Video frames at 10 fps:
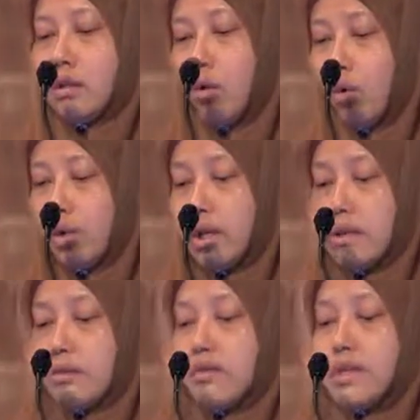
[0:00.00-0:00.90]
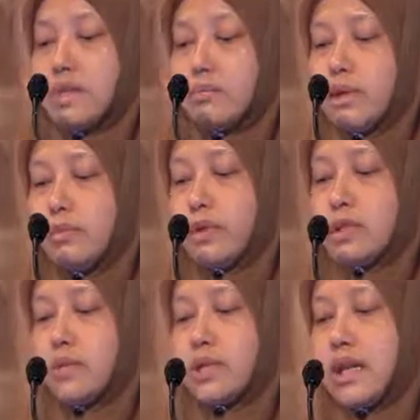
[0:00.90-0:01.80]
holding of
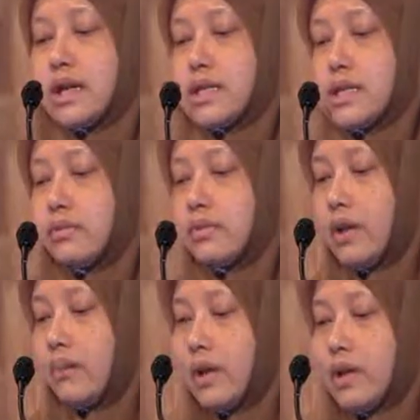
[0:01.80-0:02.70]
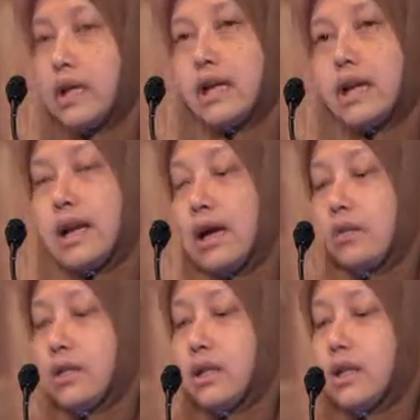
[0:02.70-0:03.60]
investments and assets of a family, and
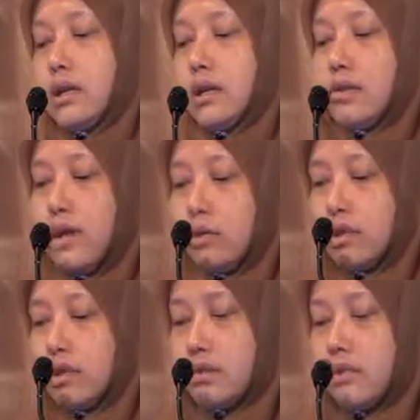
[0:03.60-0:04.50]
allow the founder,